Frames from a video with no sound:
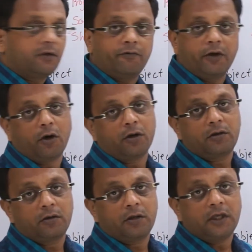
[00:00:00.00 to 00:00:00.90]
we got
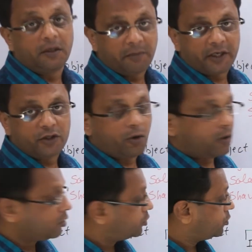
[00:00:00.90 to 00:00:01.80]
image
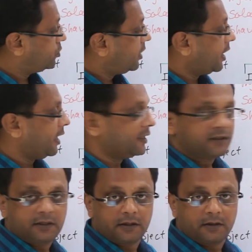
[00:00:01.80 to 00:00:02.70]
also at
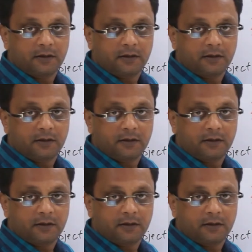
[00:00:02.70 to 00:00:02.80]
C.